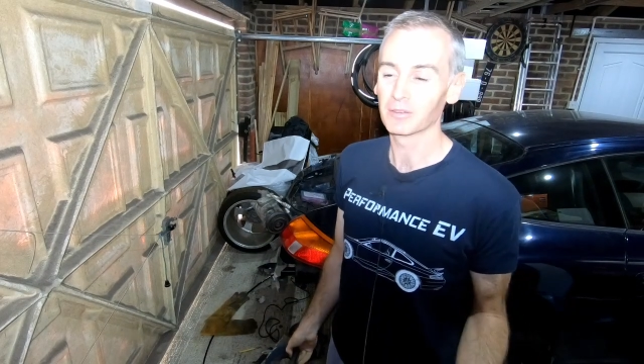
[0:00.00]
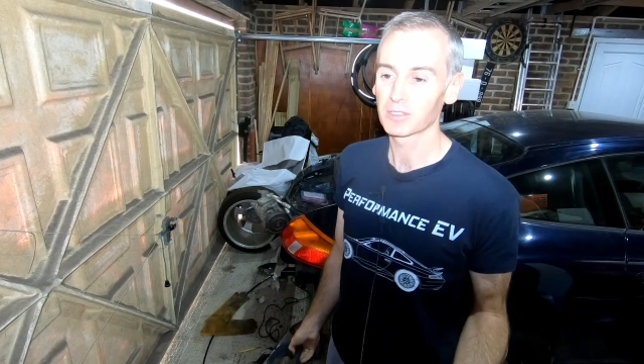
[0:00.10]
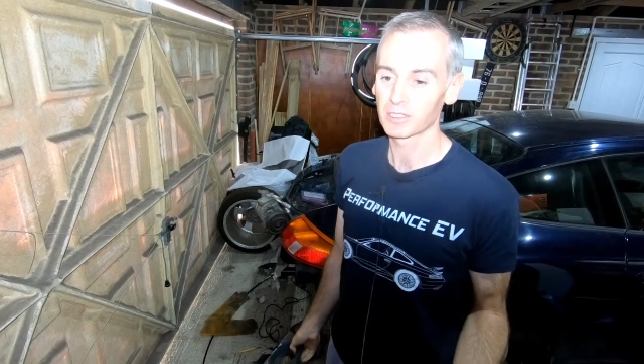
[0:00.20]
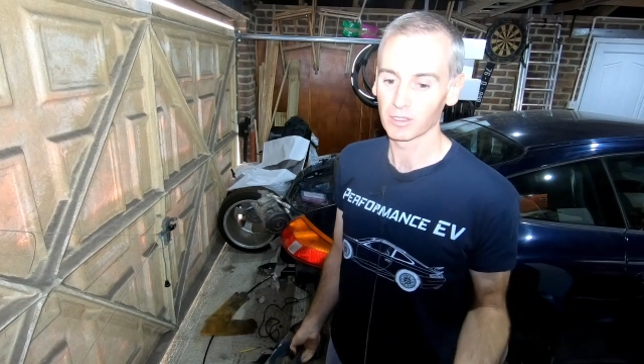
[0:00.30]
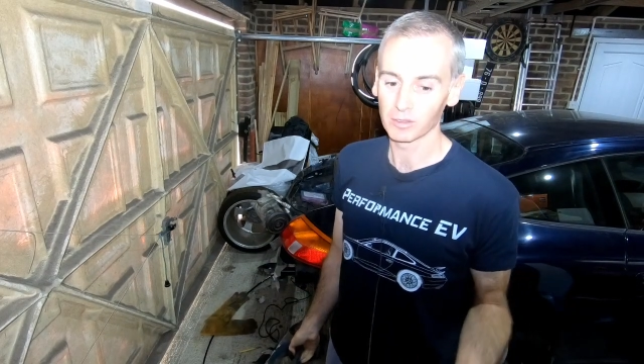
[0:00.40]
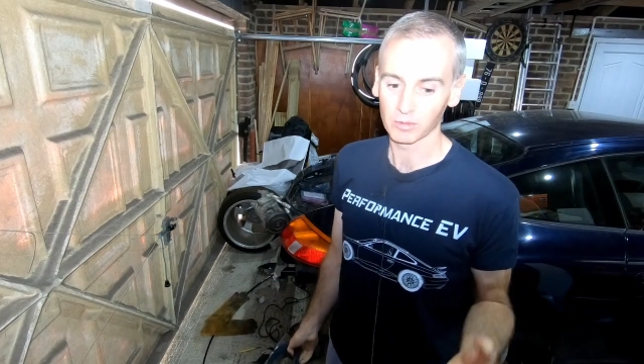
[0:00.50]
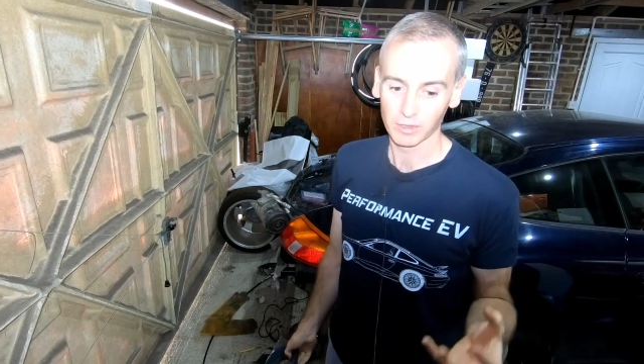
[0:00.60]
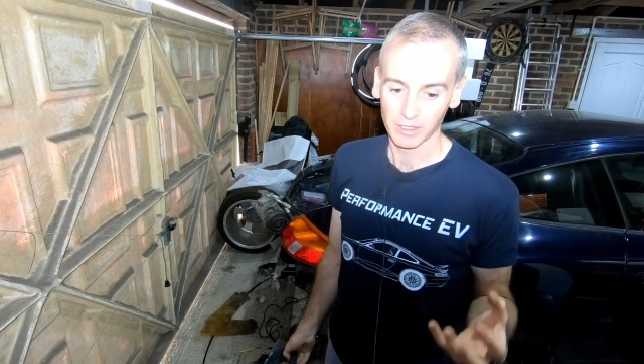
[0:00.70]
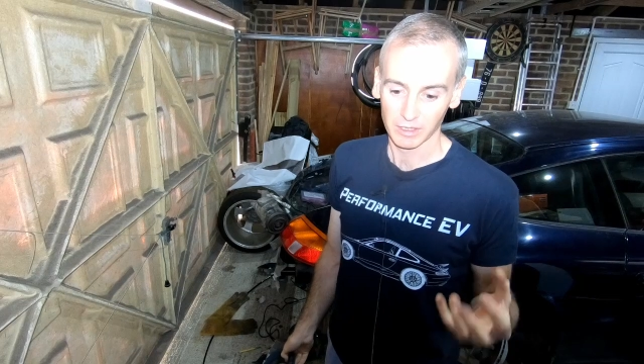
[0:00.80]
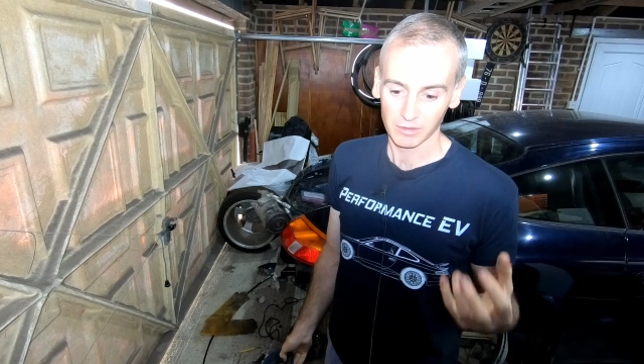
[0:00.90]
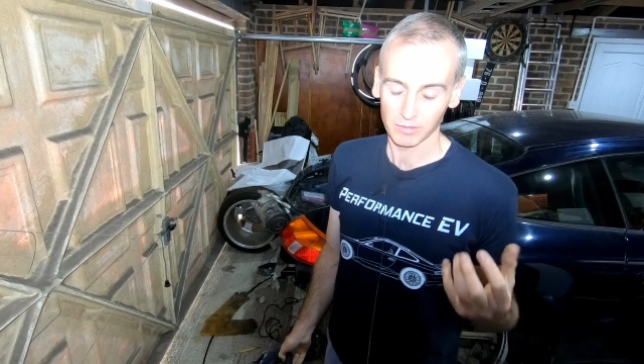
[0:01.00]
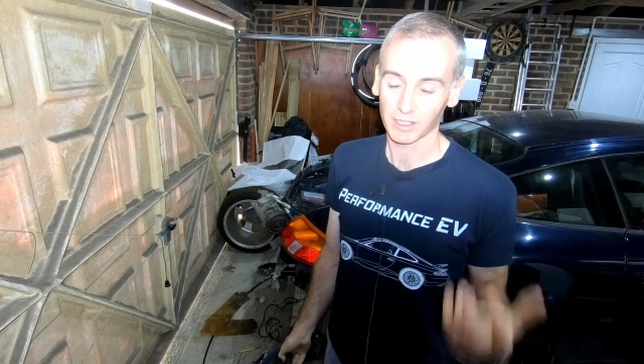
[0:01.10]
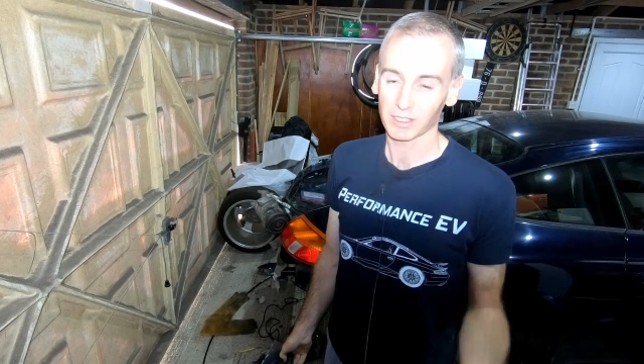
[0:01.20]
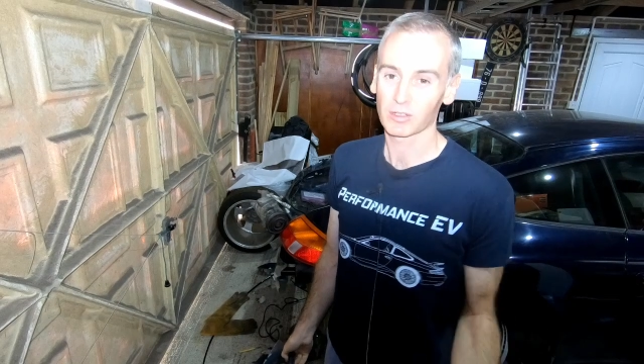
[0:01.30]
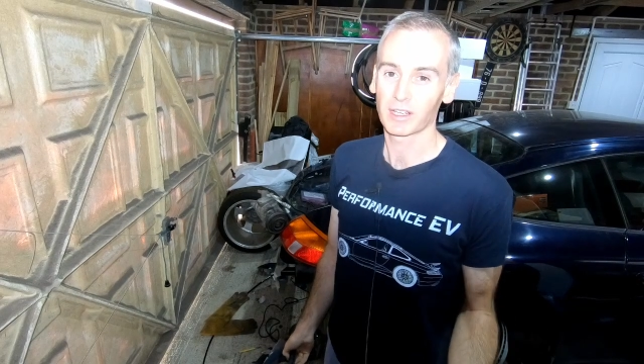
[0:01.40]
So we've got
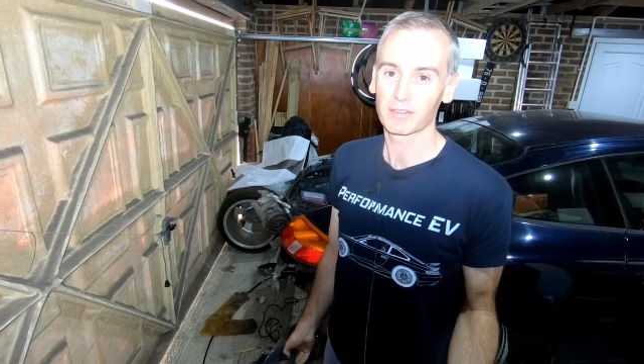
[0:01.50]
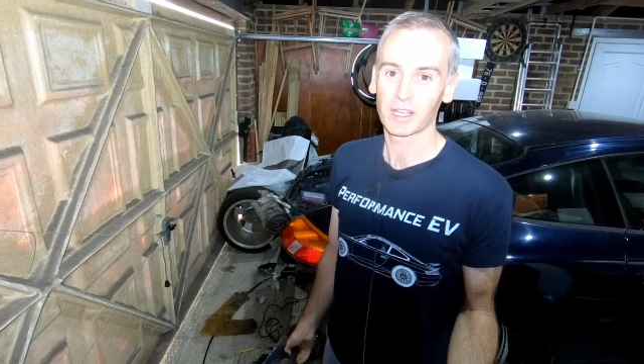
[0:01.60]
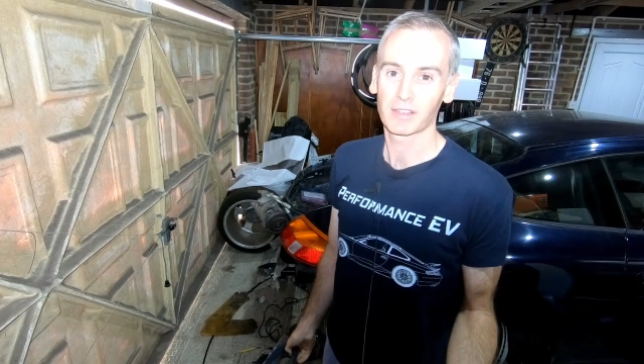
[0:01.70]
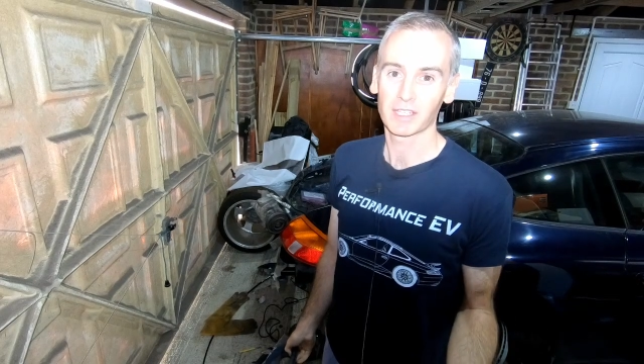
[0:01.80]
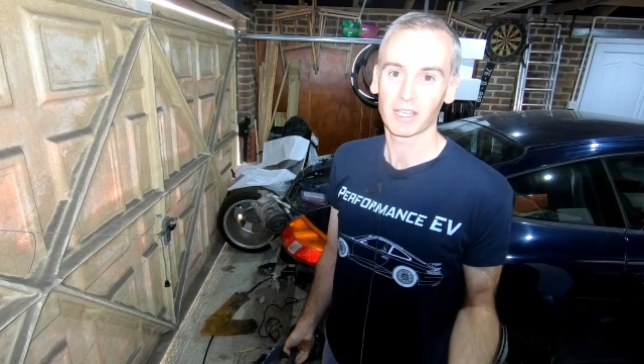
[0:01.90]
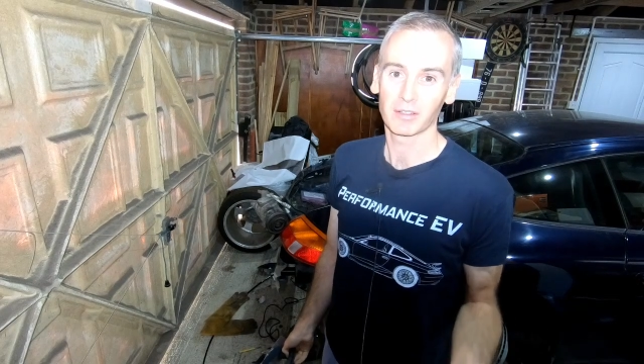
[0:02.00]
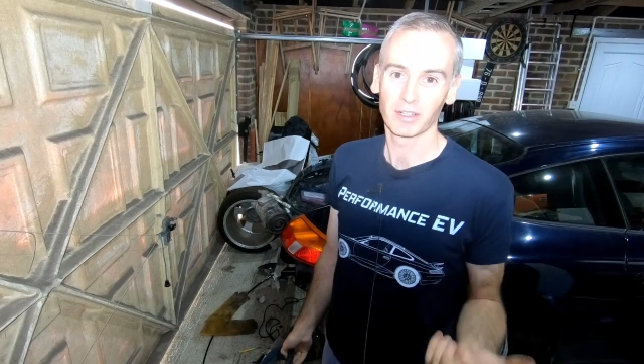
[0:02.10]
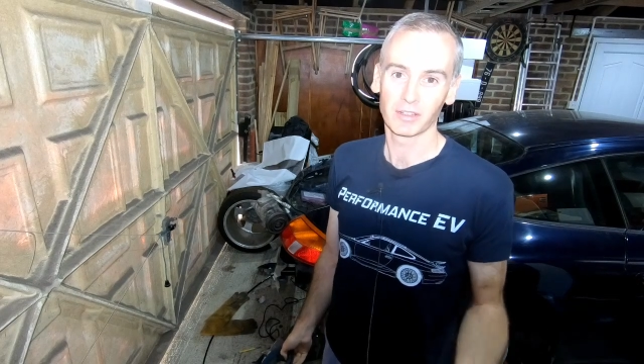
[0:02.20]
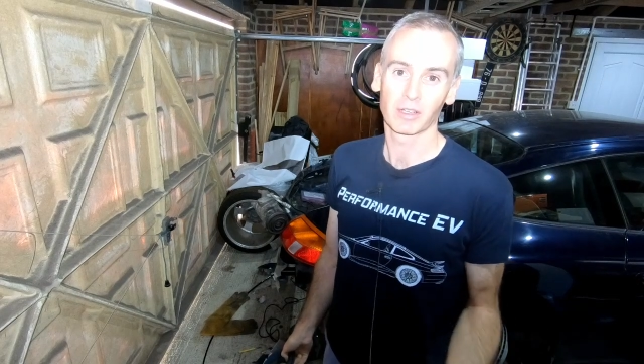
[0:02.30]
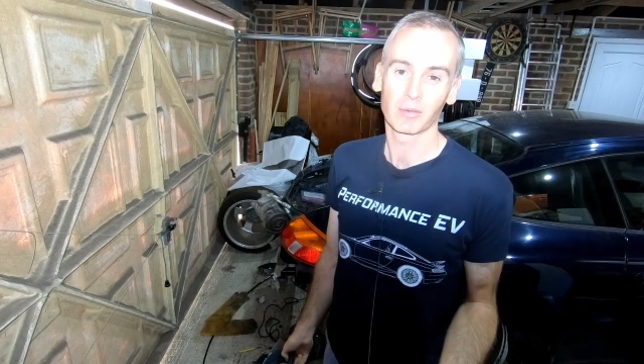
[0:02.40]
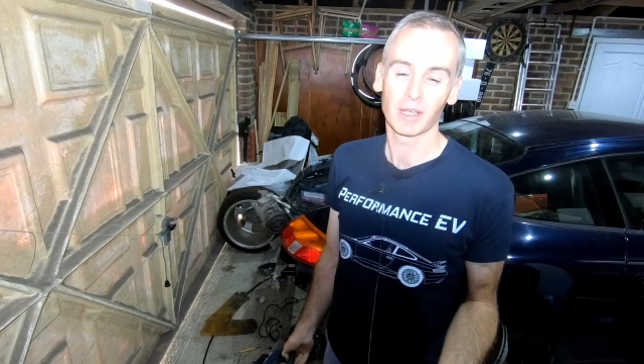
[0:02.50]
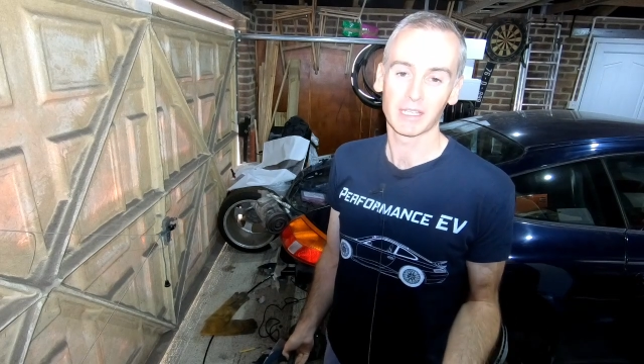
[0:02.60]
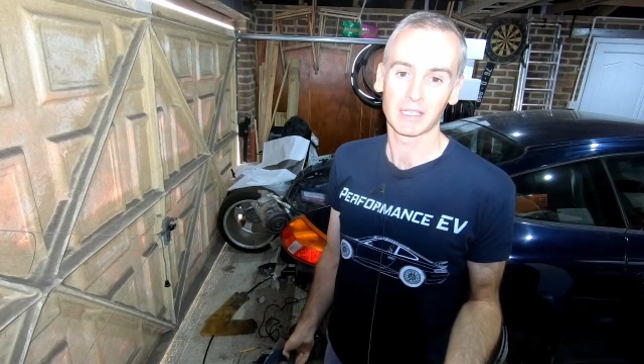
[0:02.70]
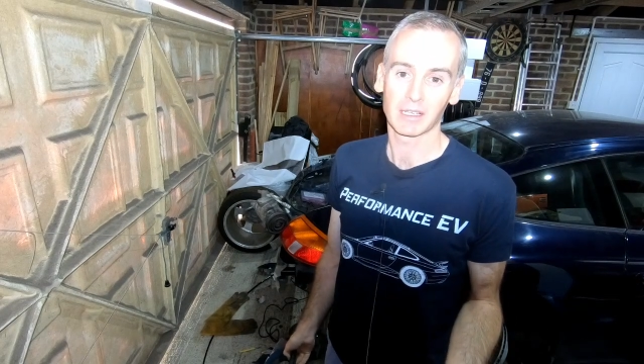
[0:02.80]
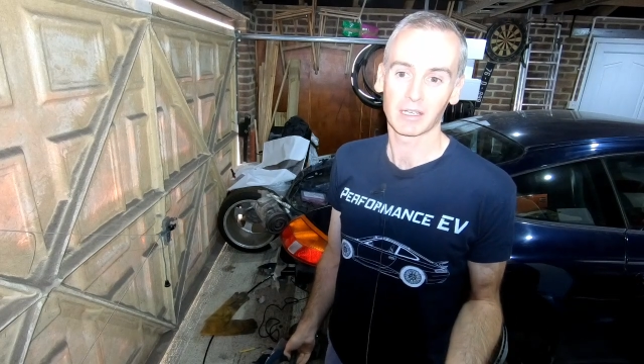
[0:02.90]
the drive shafts out and on their
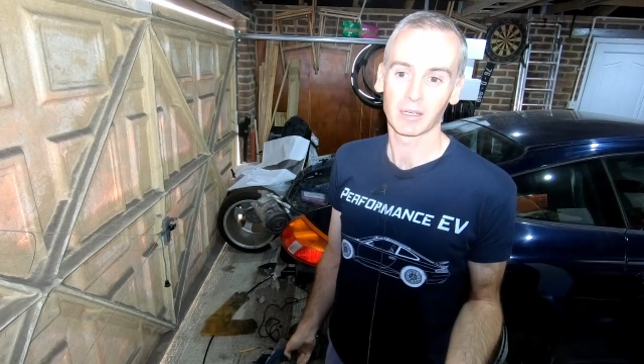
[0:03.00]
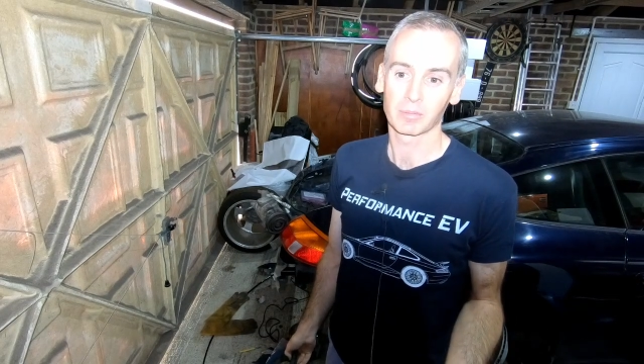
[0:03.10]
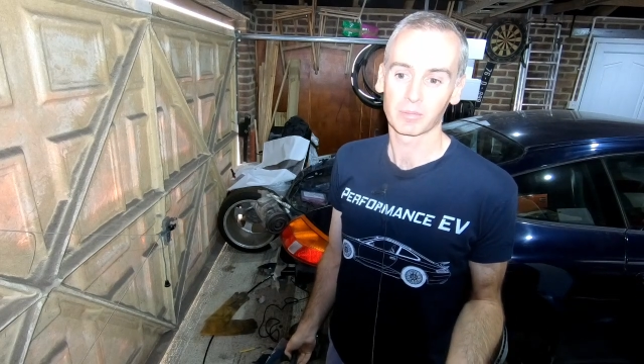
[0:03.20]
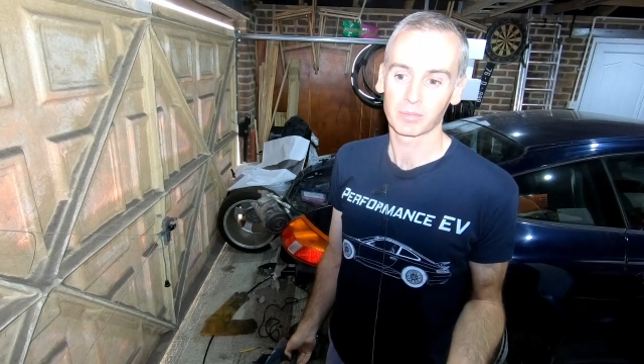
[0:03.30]
way up